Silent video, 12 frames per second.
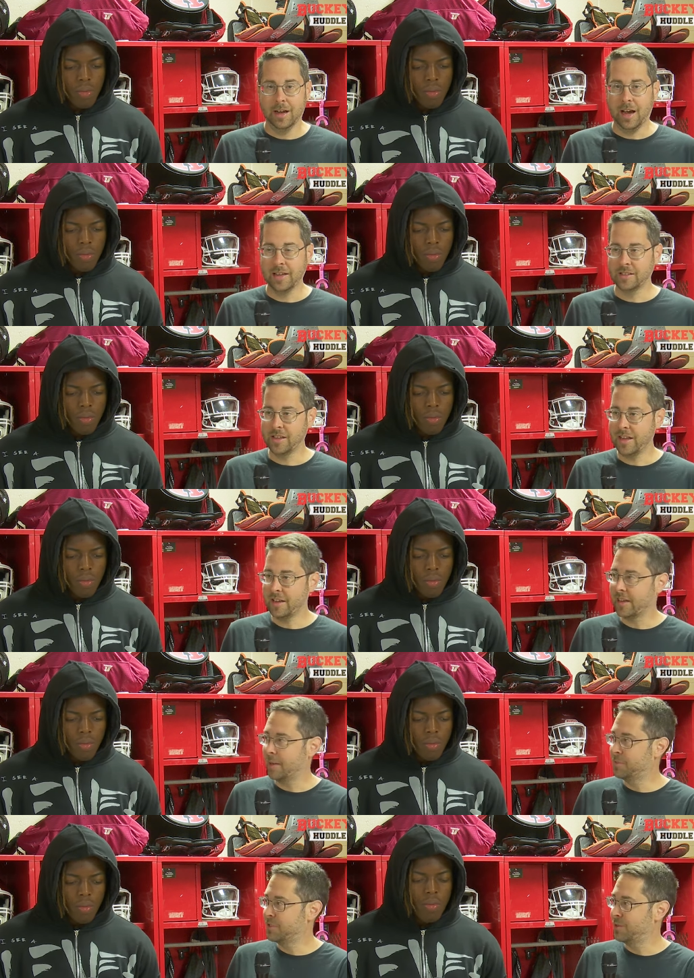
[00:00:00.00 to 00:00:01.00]
Speaker 1: Isaiah
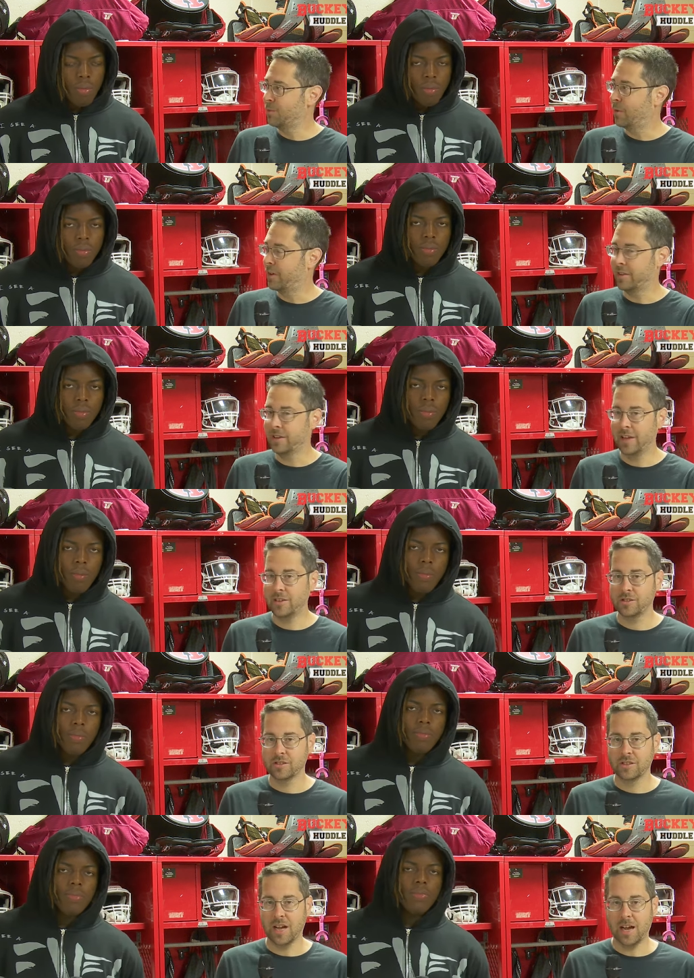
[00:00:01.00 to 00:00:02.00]
Gibson, one of the
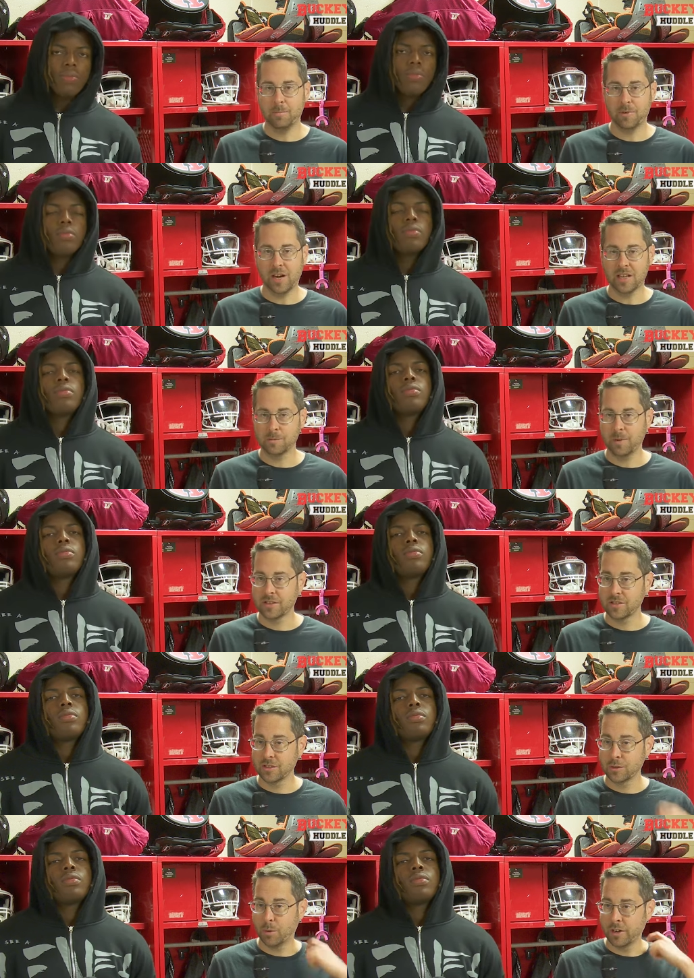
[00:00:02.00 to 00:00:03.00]
nation's top
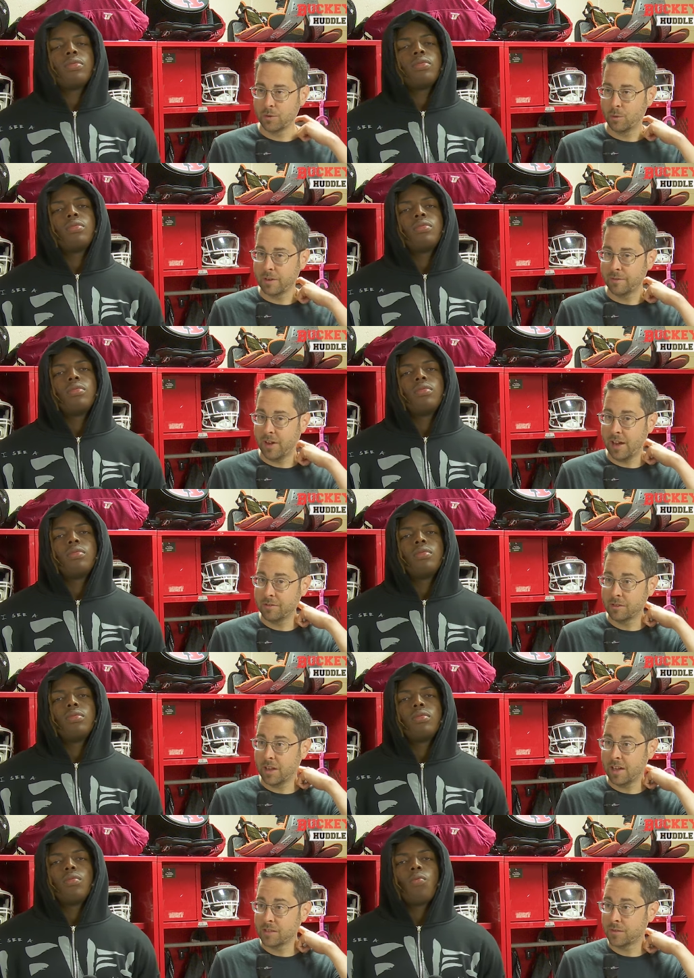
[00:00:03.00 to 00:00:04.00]
prospects in the
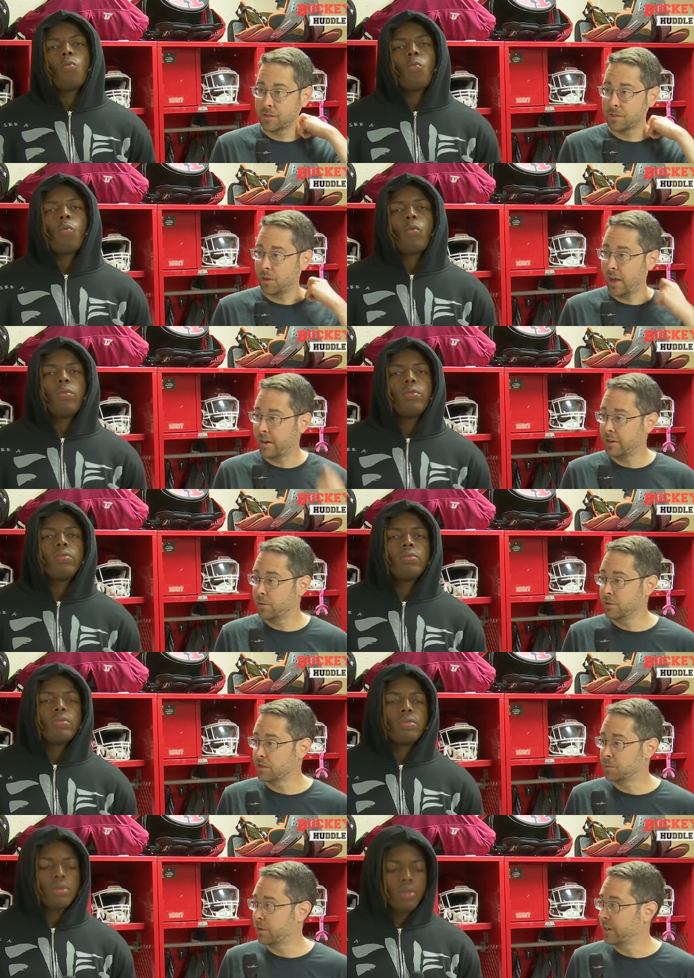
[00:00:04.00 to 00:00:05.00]
2025 class. First of all, how are you
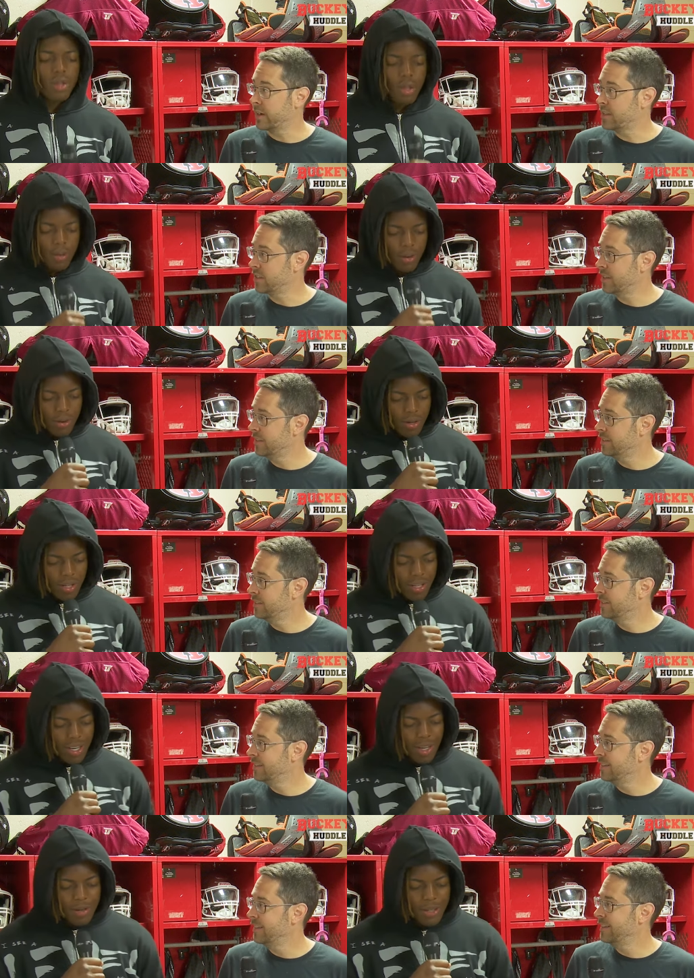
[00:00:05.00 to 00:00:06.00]
doing this morning,
Speaker 2: Isaiah? I'm doing
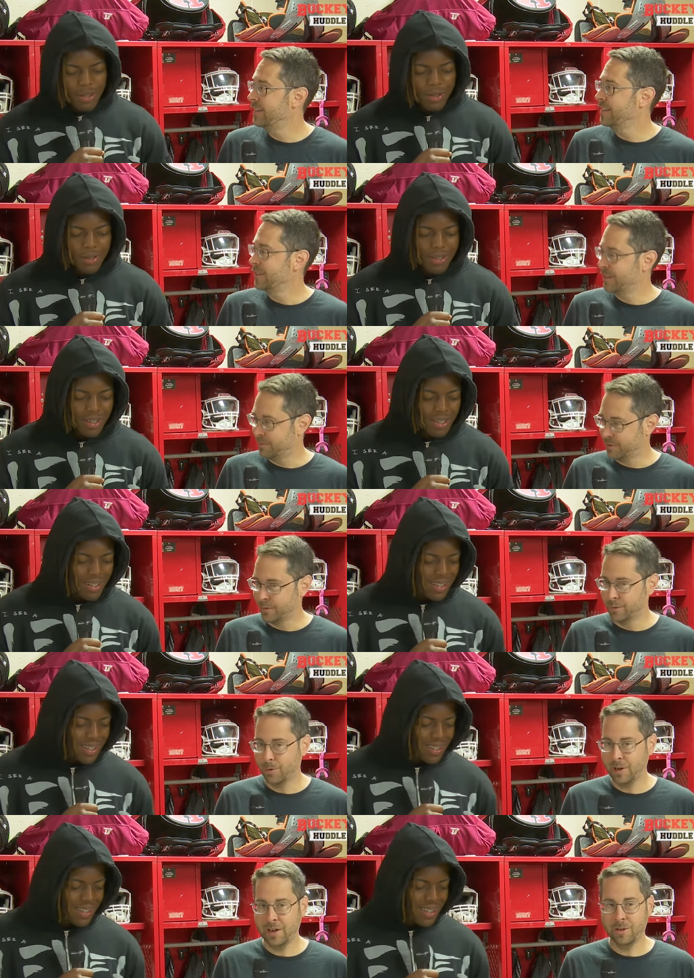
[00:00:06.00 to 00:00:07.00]
good. How about you?
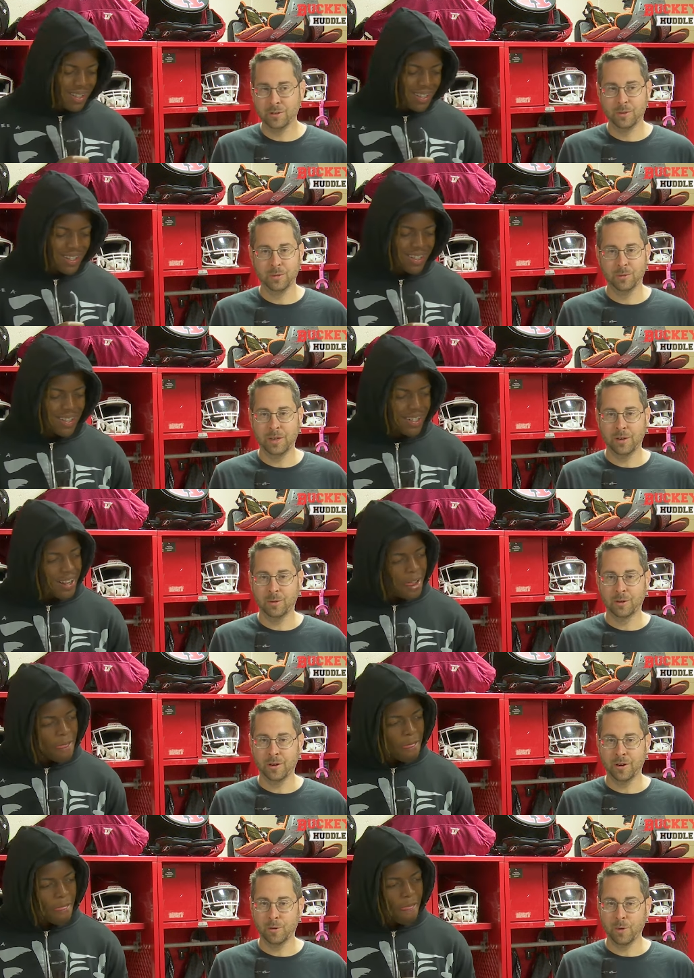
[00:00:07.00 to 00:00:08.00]
Speaker 1: Doing well, doing well.
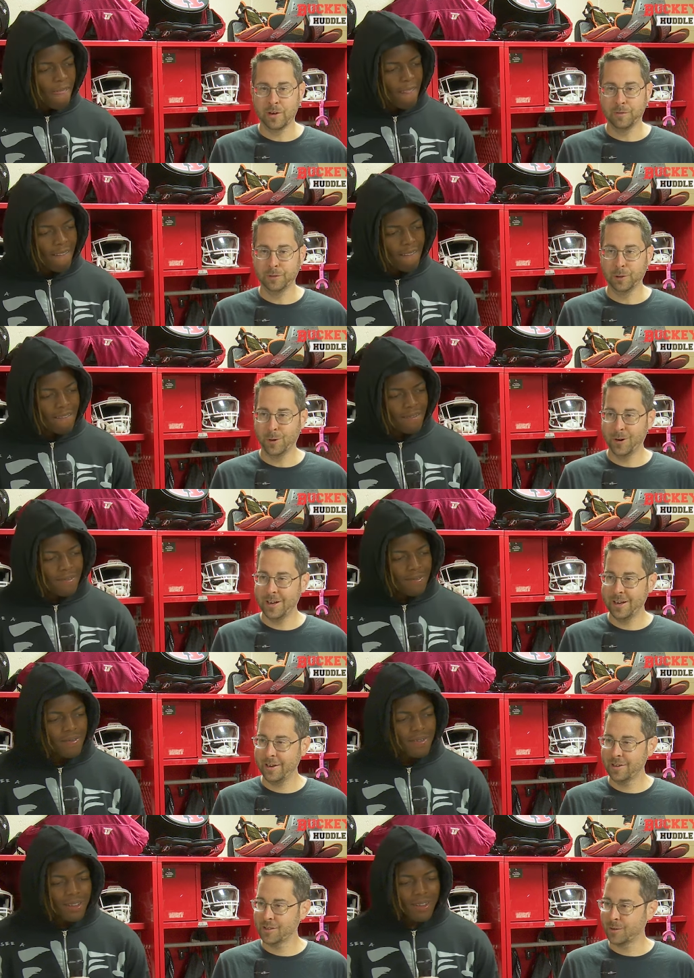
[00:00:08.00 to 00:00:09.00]
We're on our way to
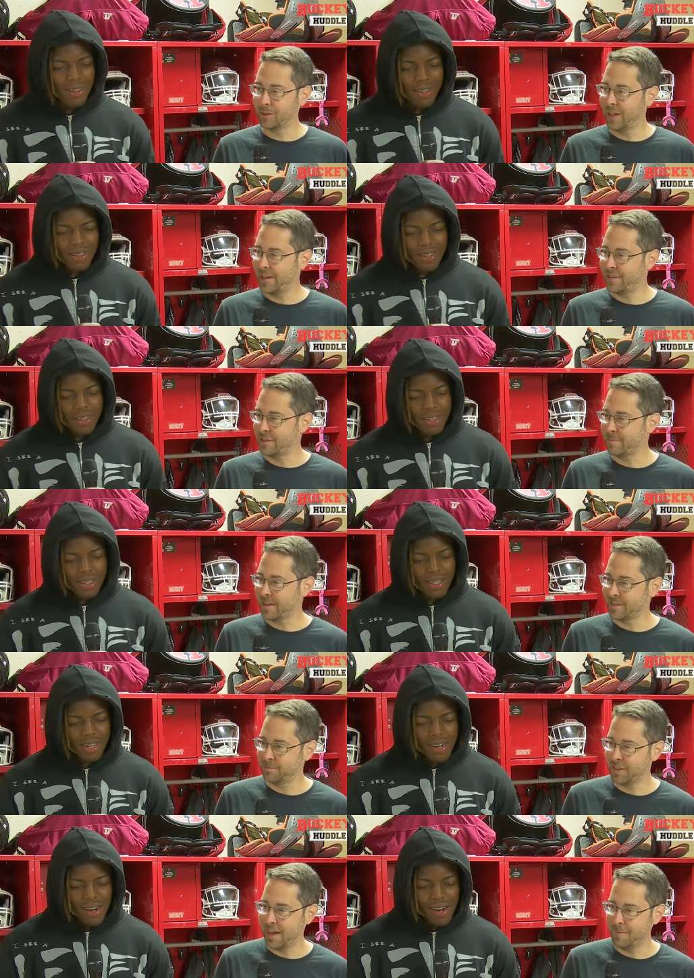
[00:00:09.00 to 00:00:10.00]
Florida here, so glad you could
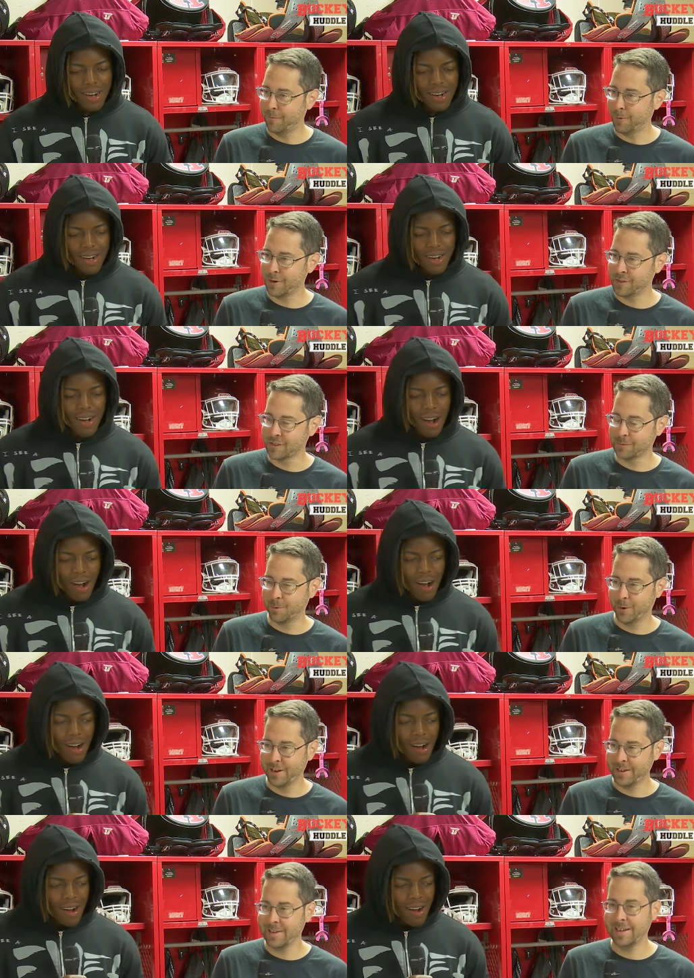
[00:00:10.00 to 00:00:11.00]
make some time for us this morning